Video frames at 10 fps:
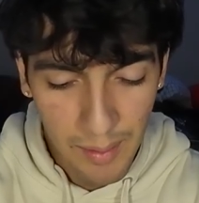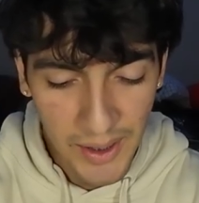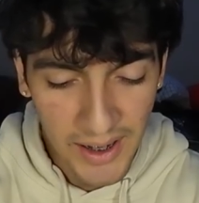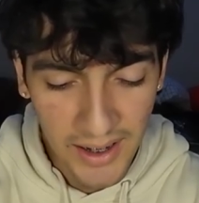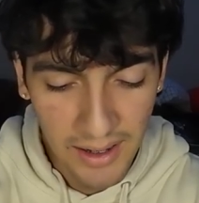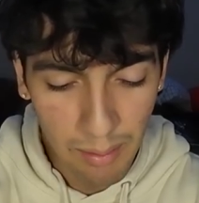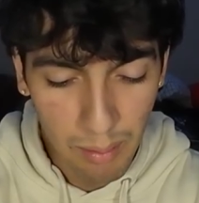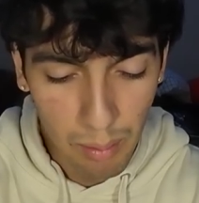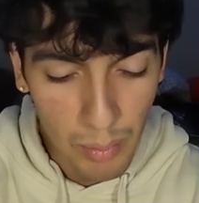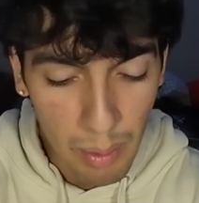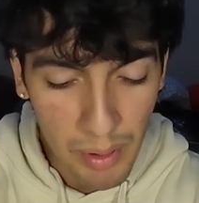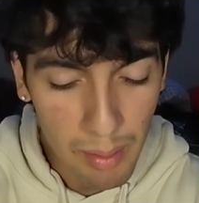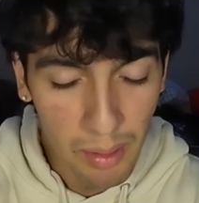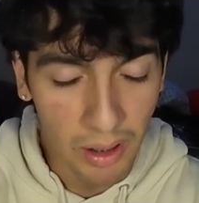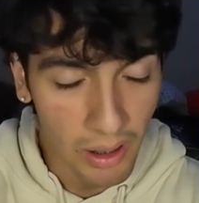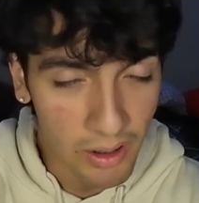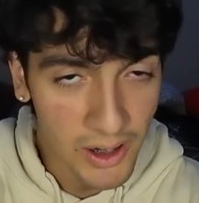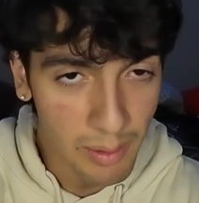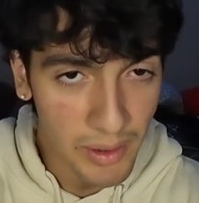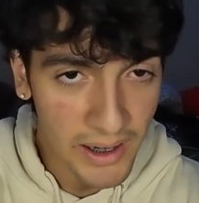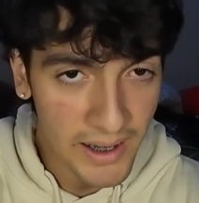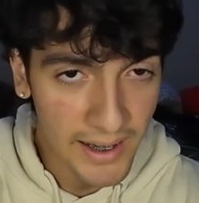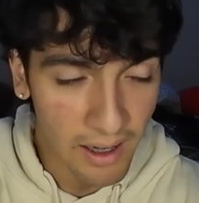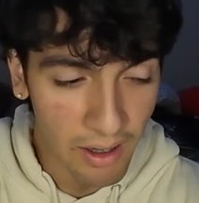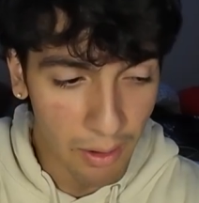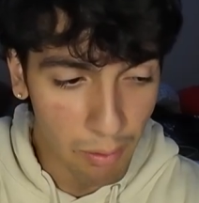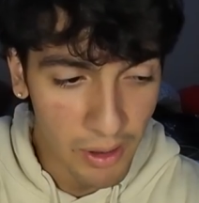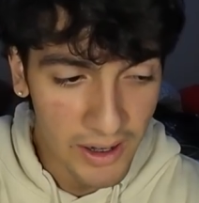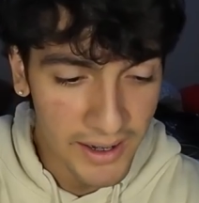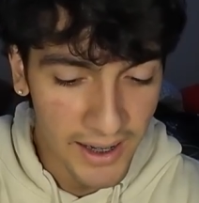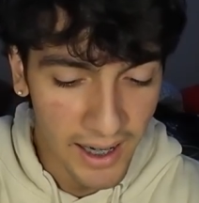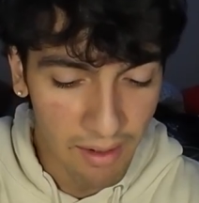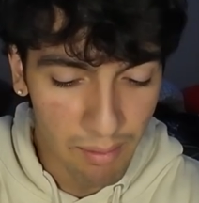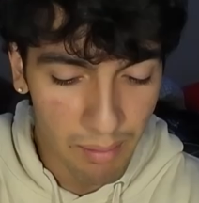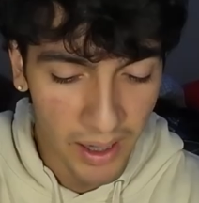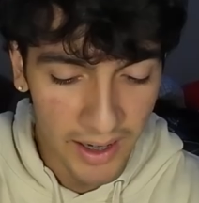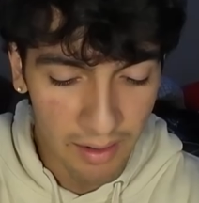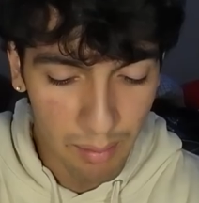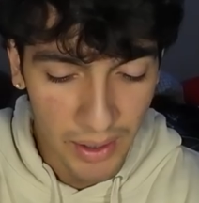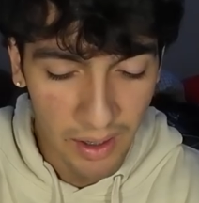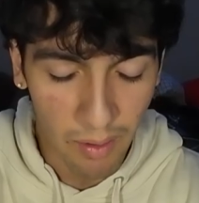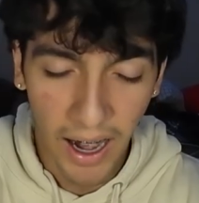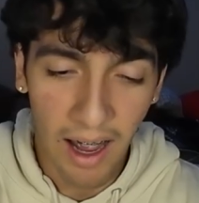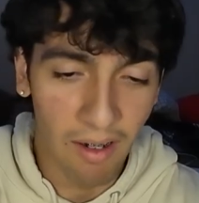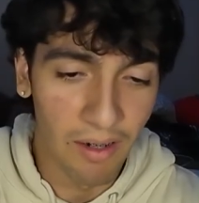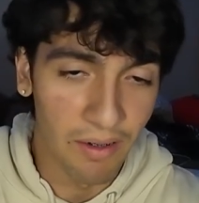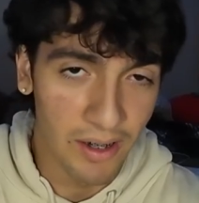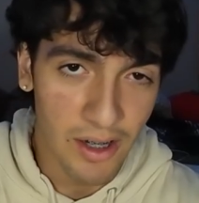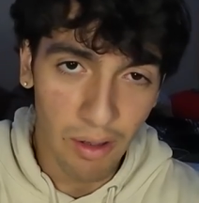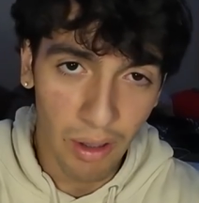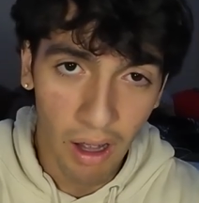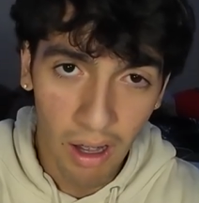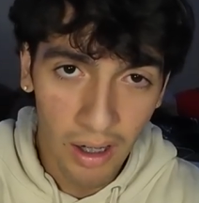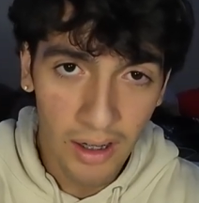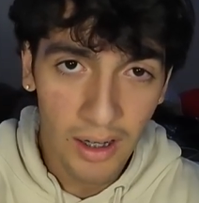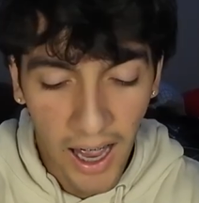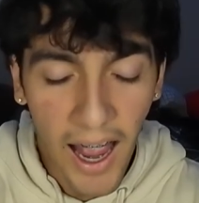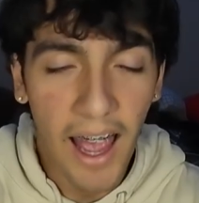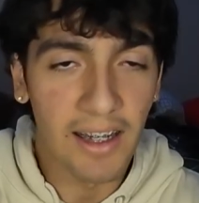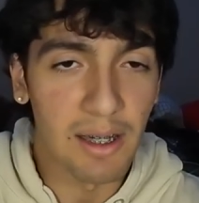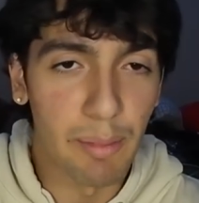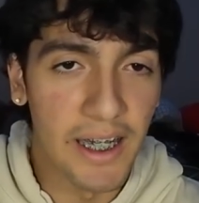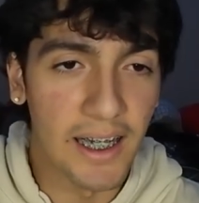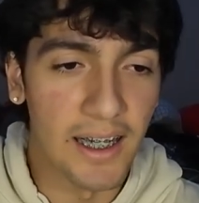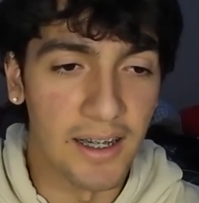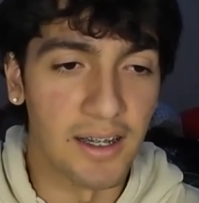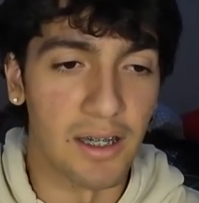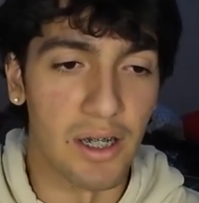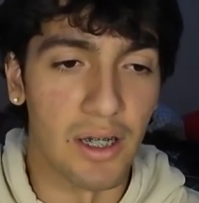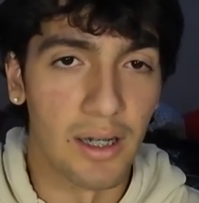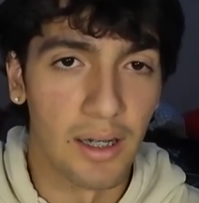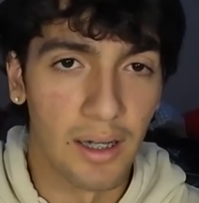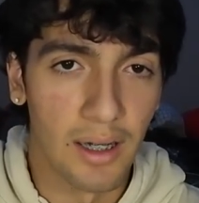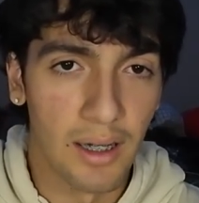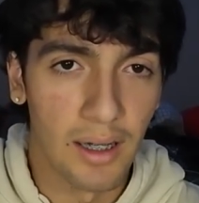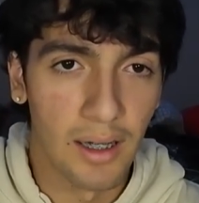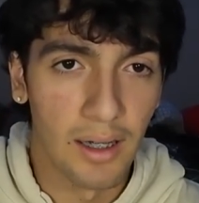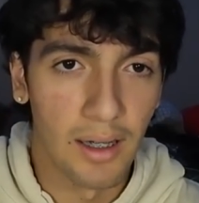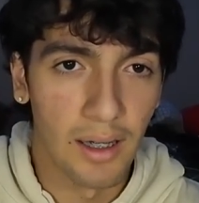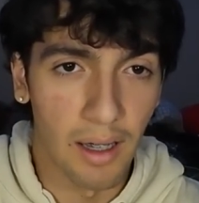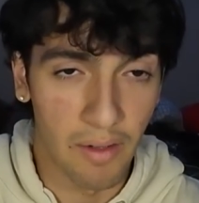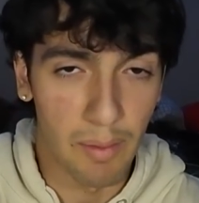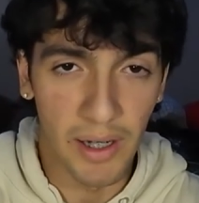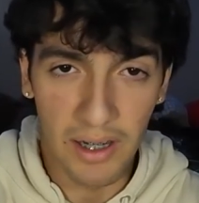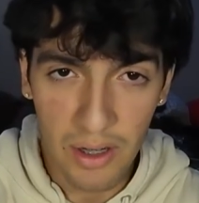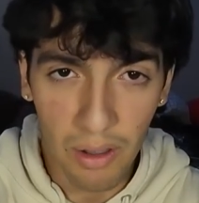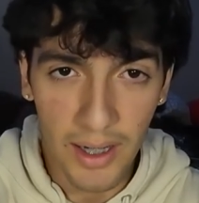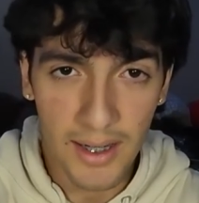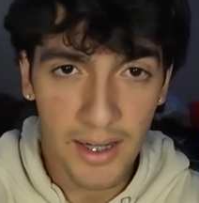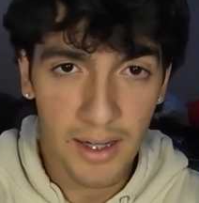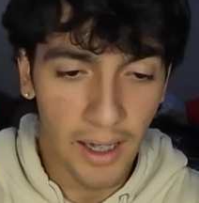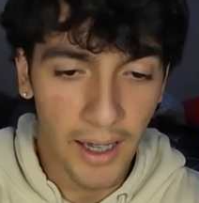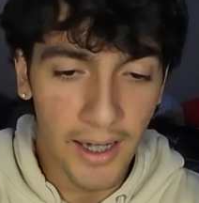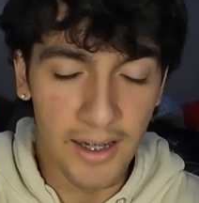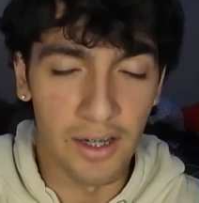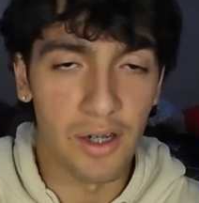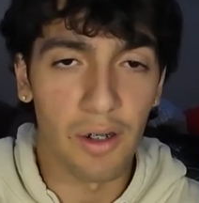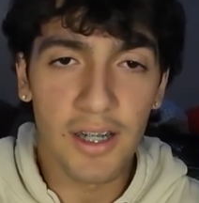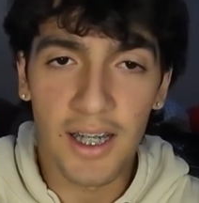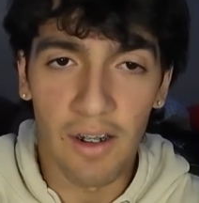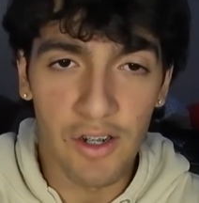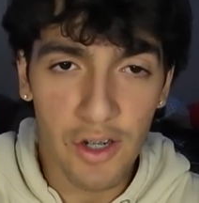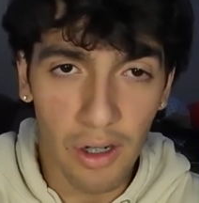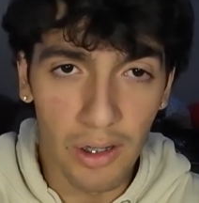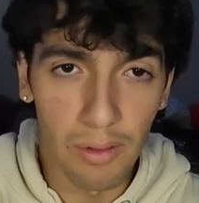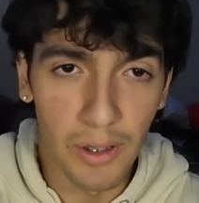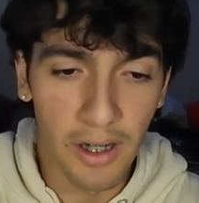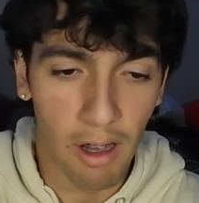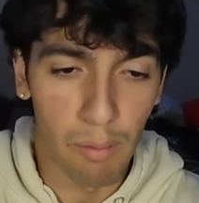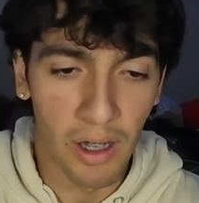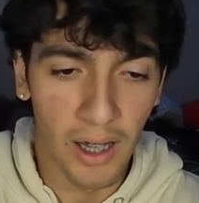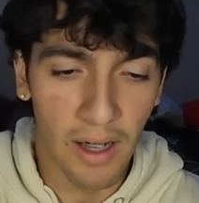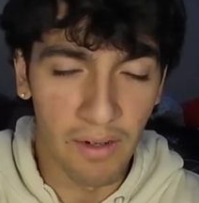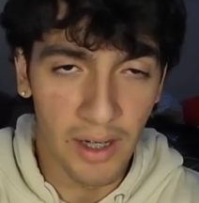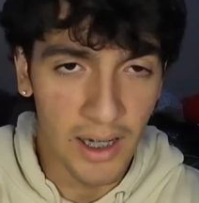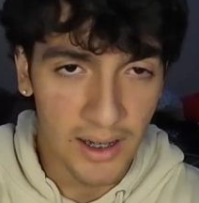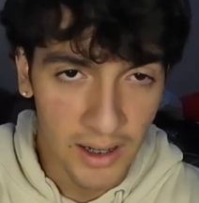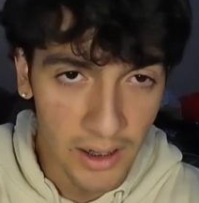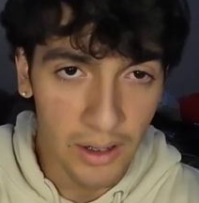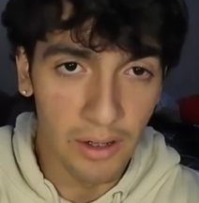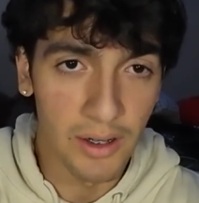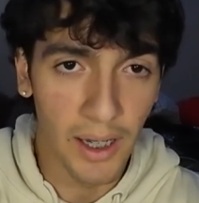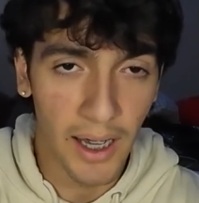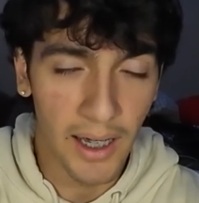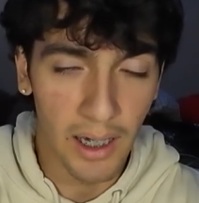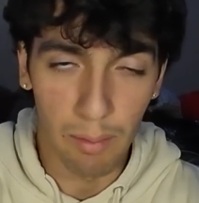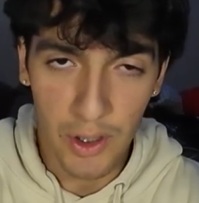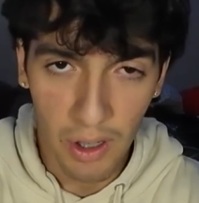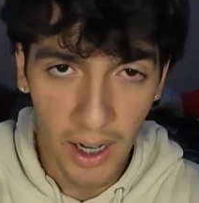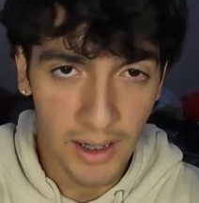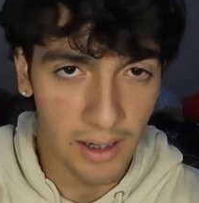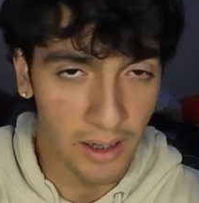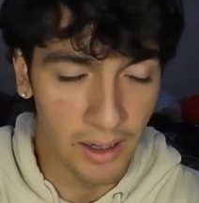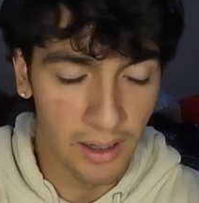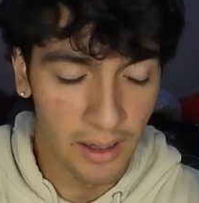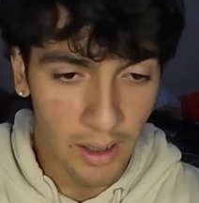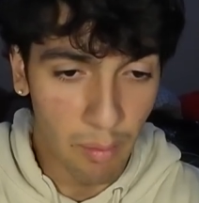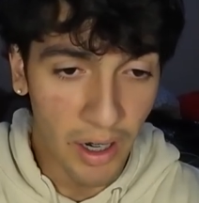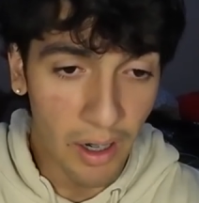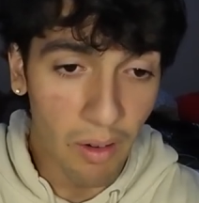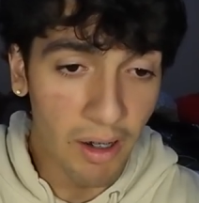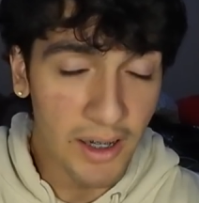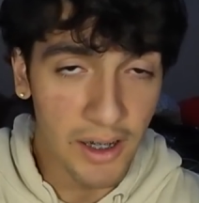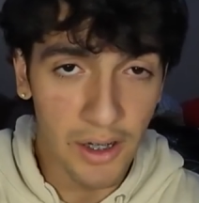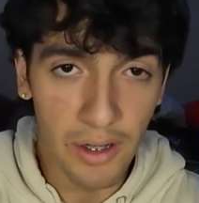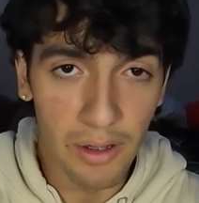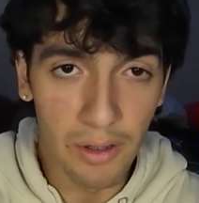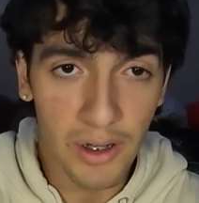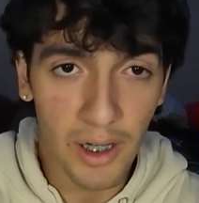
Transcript: because the people close to me are the ones that I've been around for so long, I have to make a decision. I have to make a choice. And it's a choice that I've struggled with all my life and that I still do today, and I'm trying to learn. Am I going to do